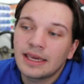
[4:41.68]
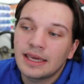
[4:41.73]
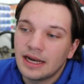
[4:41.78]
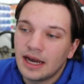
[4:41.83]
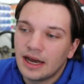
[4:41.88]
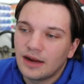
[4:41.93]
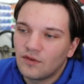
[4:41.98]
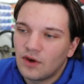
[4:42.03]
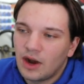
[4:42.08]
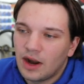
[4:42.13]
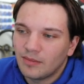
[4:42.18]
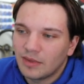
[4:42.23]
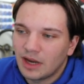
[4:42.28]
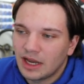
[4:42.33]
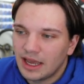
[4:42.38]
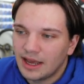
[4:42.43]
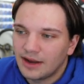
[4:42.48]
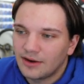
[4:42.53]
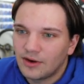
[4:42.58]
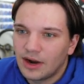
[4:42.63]
cannot wrap
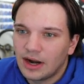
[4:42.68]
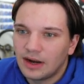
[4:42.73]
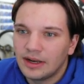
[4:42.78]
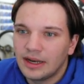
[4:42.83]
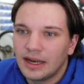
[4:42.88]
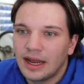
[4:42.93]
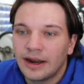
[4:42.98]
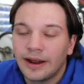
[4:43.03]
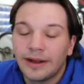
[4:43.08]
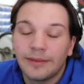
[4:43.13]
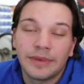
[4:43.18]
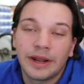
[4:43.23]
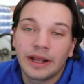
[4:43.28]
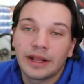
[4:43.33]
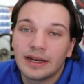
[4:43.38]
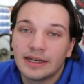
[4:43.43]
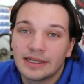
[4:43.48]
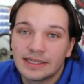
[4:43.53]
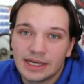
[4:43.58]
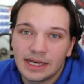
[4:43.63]
my head around it, and I'm
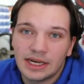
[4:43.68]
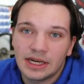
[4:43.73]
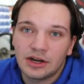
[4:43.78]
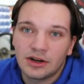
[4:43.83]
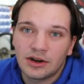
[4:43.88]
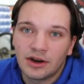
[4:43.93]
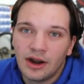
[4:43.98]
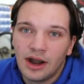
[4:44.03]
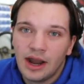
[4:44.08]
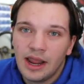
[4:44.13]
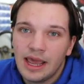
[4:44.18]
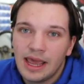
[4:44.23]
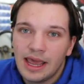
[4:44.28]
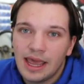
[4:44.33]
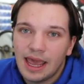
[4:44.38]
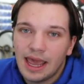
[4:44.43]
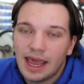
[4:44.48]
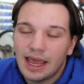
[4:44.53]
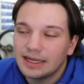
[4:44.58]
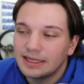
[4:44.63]
not going to sit here
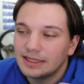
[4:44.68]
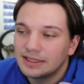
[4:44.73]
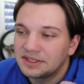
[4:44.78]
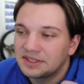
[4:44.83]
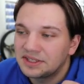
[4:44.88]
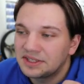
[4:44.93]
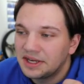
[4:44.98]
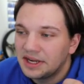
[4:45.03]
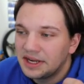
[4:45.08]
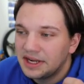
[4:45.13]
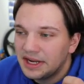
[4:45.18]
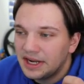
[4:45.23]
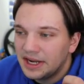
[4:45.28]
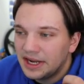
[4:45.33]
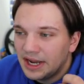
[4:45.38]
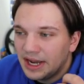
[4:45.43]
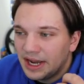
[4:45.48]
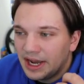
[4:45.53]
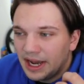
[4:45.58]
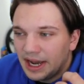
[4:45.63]
and
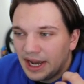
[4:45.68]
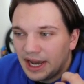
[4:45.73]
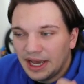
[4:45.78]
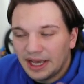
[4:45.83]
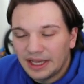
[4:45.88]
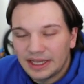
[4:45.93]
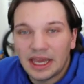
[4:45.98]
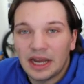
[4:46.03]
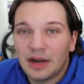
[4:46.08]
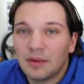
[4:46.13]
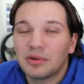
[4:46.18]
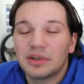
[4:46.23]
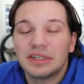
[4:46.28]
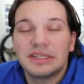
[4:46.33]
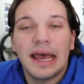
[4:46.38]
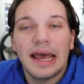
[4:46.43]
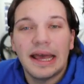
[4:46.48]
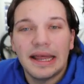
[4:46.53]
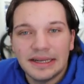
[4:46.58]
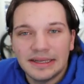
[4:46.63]
kind of
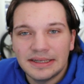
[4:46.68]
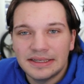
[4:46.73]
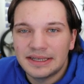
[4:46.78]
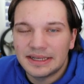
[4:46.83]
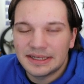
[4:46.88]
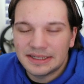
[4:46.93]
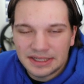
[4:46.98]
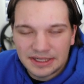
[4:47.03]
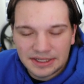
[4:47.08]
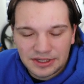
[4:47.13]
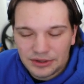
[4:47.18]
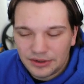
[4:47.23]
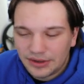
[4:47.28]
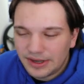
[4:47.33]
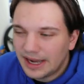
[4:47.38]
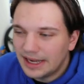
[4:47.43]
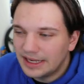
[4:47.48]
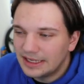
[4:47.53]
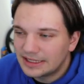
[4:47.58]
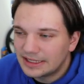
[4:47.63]
pretend to you
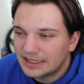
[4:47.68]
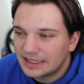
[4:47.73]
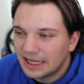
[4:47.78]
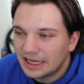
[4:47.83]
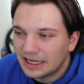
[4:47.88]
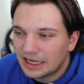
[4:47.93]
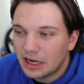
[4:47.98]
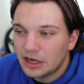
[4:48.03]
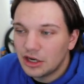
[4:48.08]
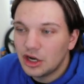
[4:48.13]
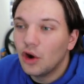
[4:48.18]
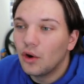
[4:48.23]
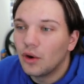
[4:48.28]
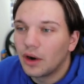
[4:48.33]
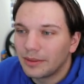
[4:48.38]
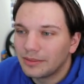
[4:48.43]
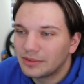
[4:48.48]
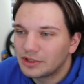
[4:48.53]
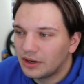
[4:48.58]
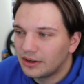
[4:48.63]
guys like I know
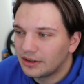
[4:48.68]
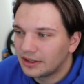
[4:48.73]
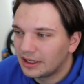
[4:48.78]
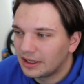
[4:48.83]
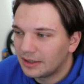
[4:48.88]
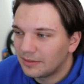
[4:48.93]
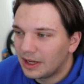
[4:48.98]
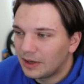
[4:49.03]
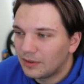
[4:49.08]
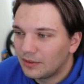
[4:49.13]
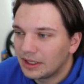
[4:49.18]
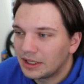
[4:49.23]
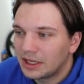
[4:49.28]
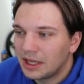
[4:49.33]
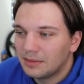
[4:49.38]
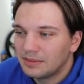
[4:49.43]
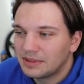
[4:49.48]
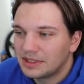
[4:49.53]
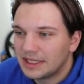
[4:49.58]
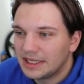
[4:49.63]
what I'm talking about when it
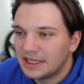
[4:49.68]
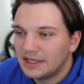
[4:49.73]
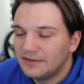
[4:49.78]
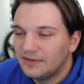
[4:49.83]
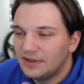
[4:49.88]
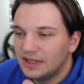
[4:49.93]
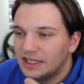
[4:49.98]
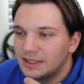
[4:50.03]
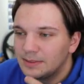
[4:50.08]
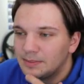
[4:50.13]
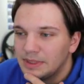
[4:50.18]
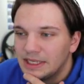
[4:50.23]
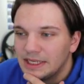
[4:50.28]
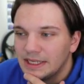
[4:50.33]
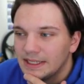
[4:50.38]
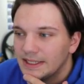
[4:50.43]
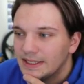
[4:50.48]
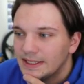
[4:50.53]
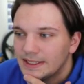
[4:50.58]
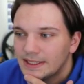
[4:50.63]
comes to EVs,
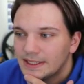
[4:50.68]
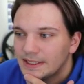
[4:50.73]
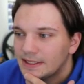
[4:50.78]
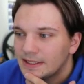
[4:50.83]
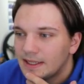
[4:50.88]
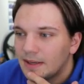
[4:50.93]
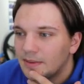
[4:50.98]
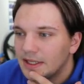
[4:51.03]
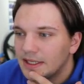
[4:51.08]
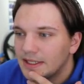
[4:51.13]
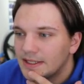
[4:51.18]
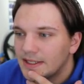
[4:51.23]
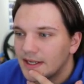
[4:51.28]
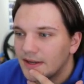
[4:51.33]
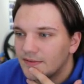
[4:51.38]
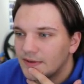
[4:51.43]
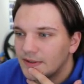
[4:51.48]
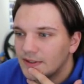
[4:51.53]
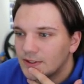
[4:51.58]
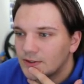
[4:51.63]
because some of this
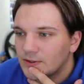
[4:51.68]
stuff is